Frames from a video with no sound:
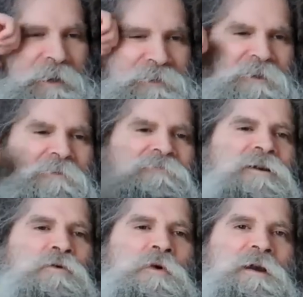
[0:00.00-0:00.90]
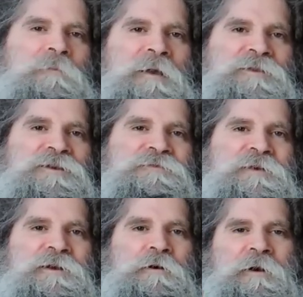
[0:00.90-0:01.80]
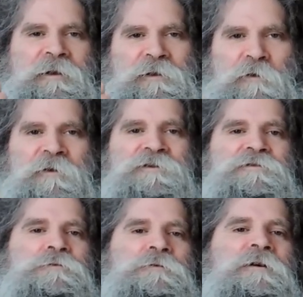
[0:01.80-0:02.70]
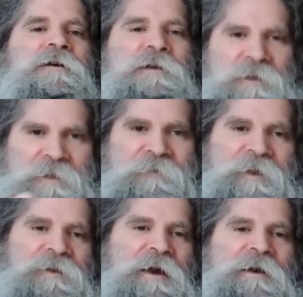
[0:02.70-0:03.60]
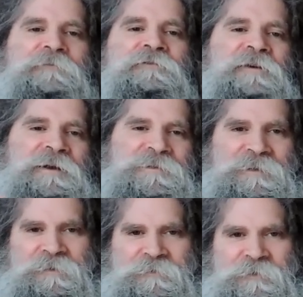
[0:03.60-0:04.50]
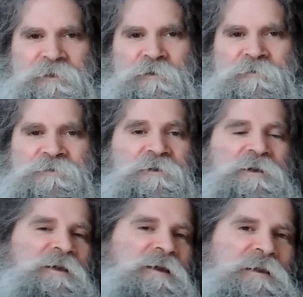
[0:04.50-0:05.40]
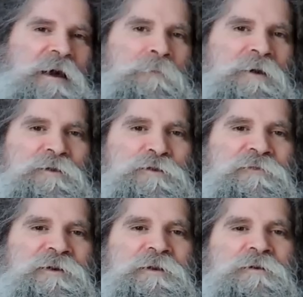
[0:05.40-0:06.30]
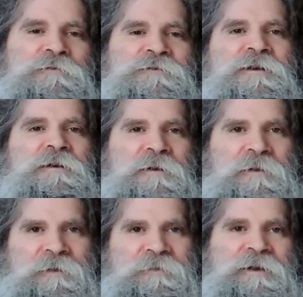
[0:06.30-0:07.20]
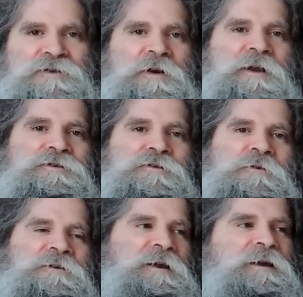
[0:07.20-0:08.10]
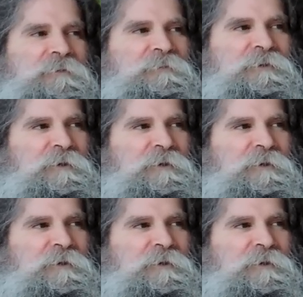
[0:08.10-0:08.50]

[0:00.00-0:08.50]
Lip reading: I didn't really want to make this video and go into giving a lot of advice, and because a lot of my other videos, that's what I do, is I